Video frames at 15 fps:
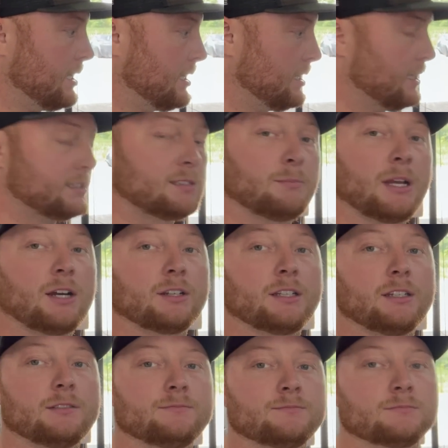That's about
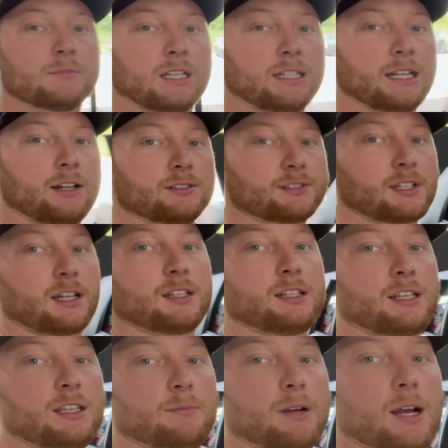it. And now it's got a
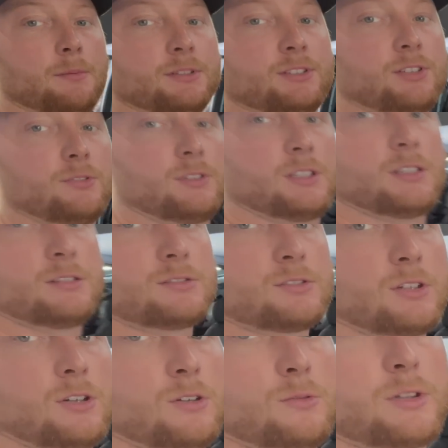Nickky Bobby tune in it.
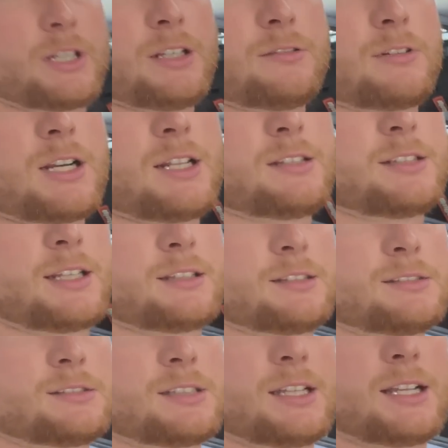So we're getting ready to take
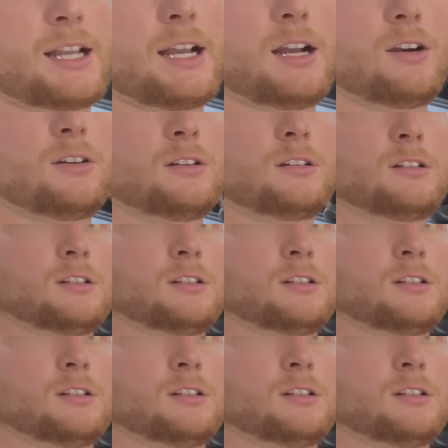this thing out.